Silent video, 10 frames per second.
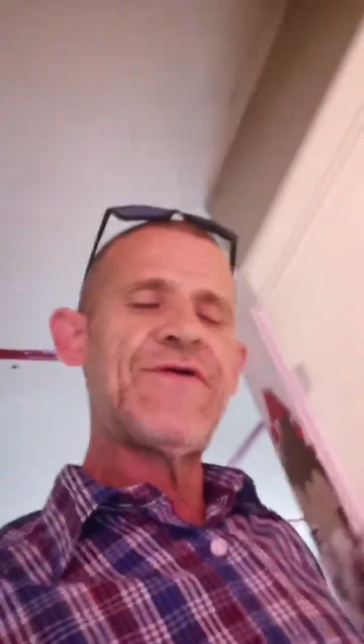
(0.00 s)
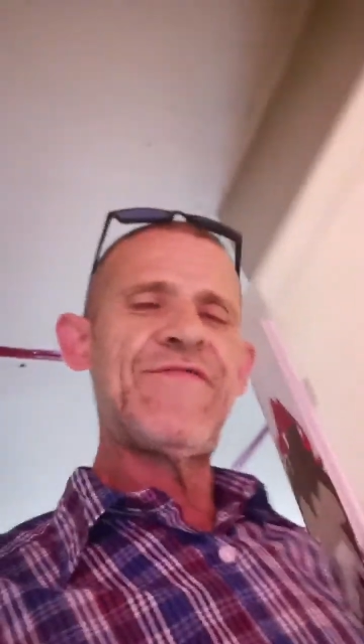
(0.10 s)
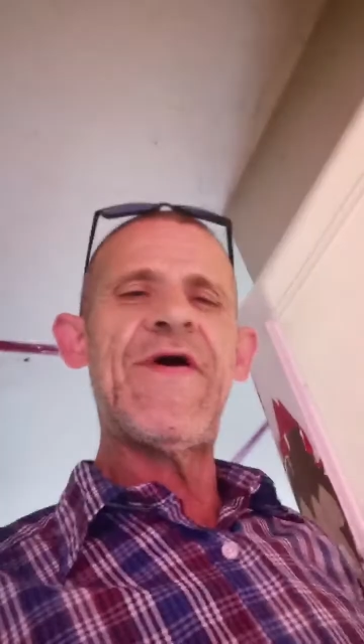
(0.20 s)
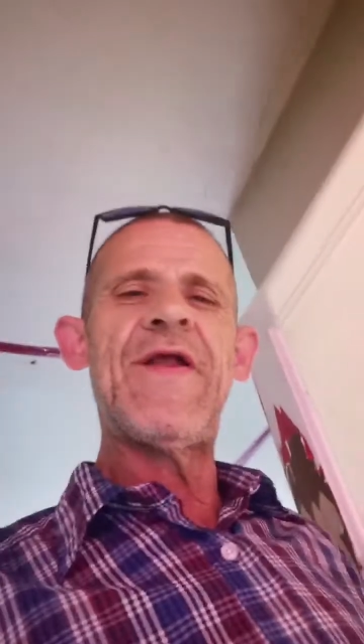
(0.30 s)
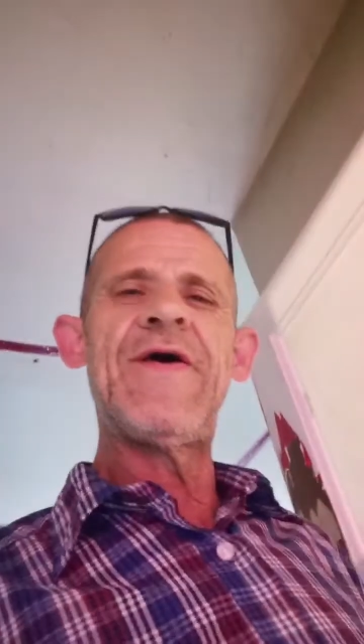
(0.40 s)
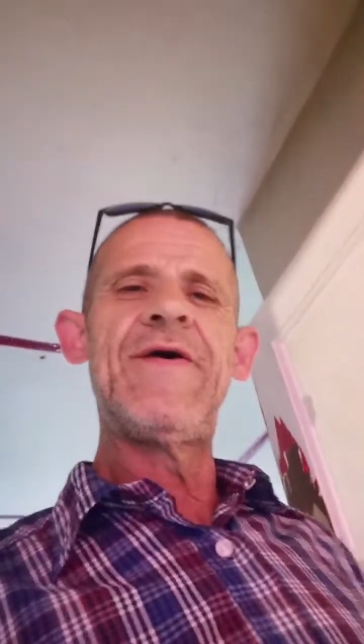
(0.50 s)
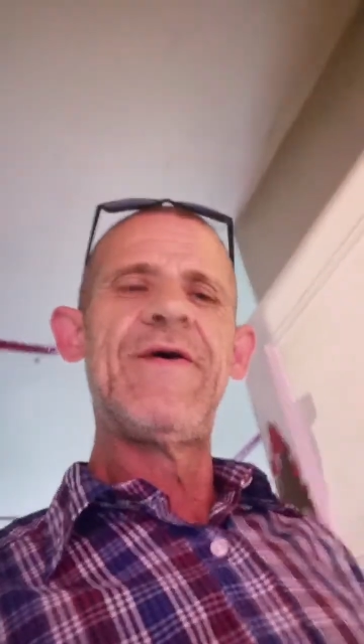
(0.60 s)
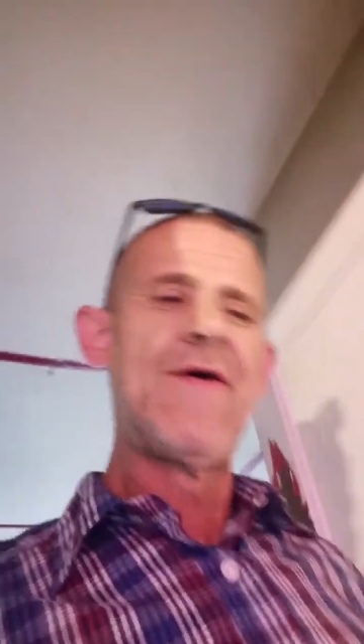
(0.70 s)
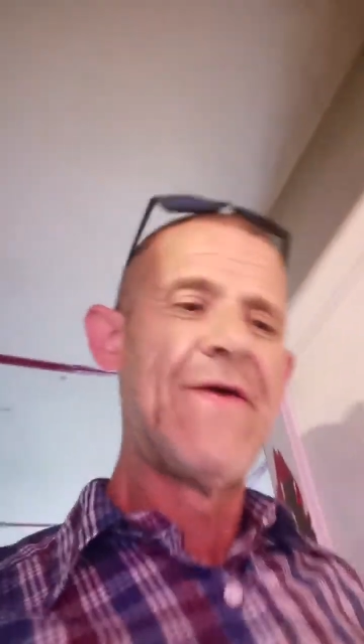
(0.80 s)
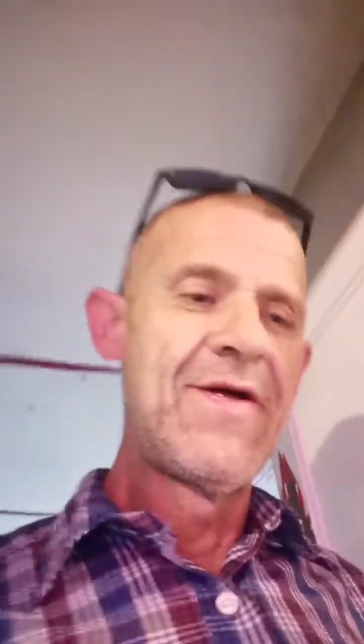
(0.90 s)
fella.
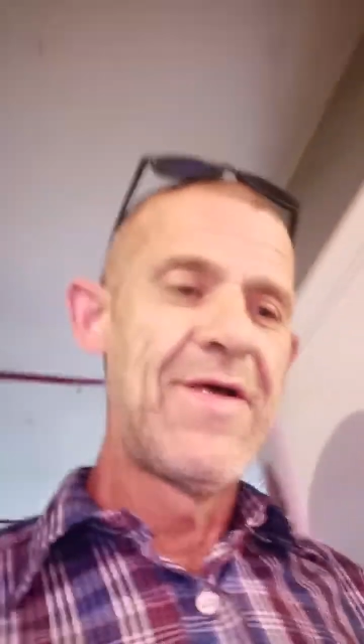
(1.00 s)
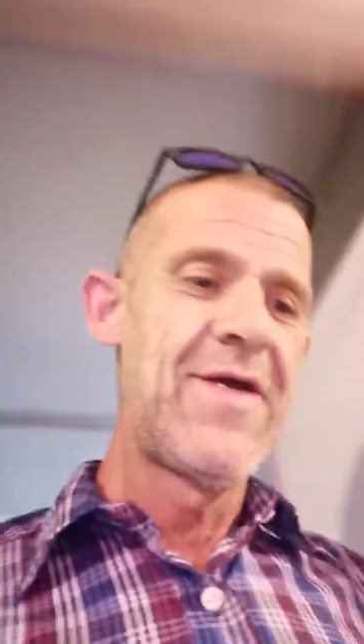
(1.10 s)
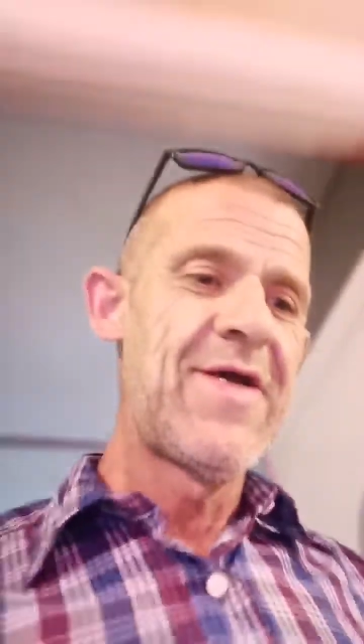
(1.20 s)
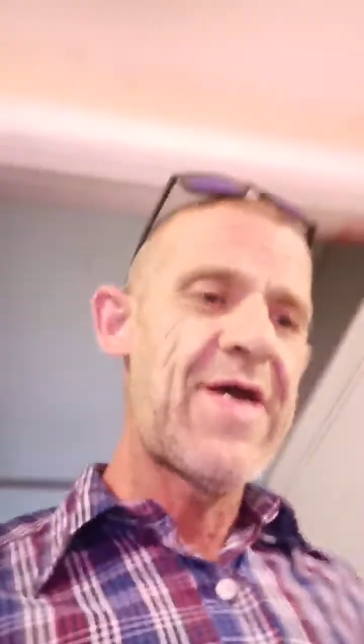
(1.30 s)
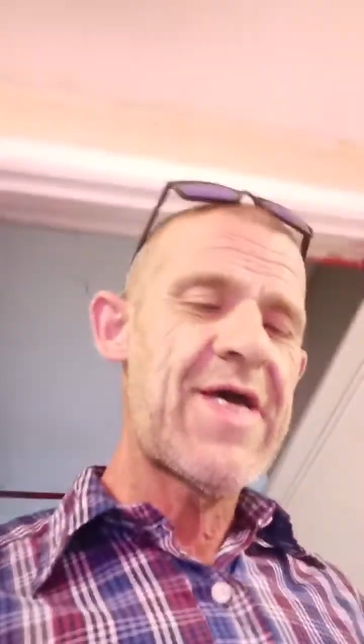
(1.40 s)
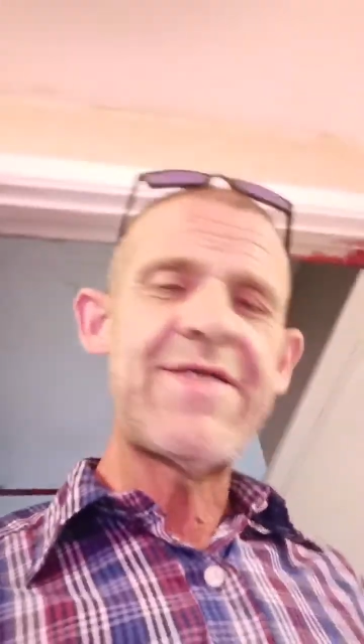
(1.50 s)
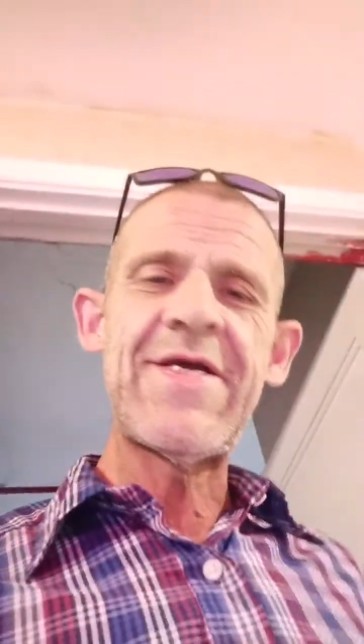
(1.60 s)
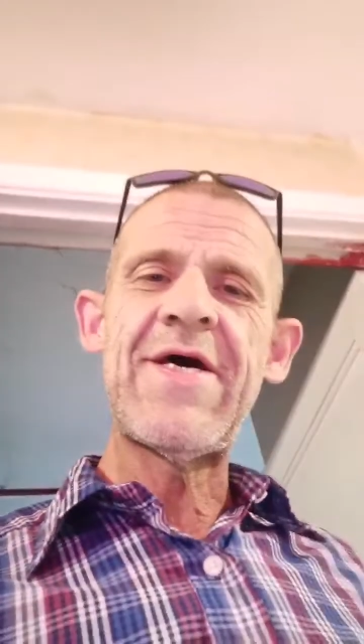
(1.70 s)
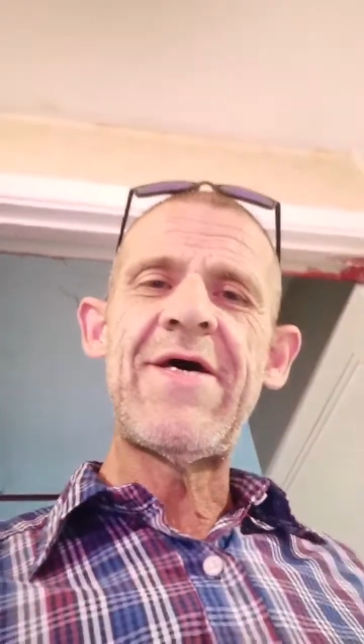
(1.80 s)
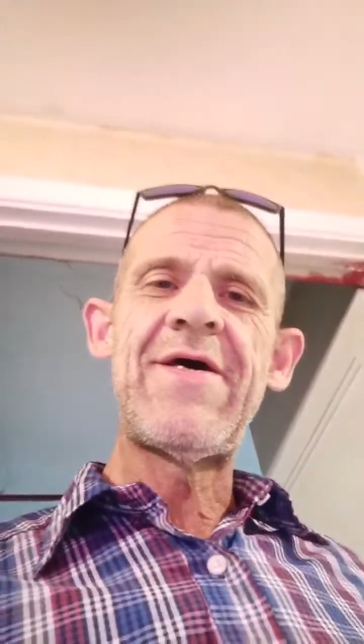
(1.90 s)
And
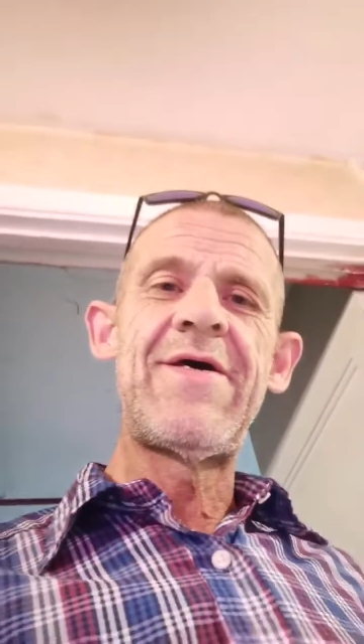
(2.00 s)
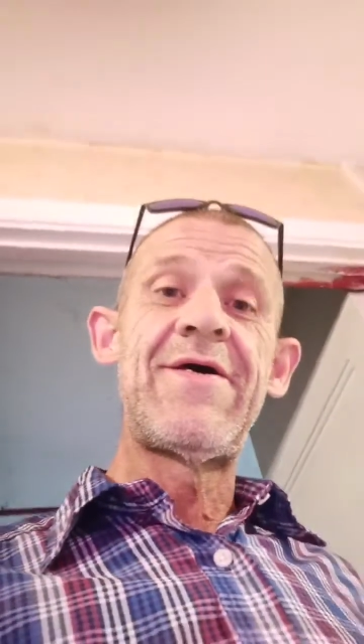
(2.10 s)
I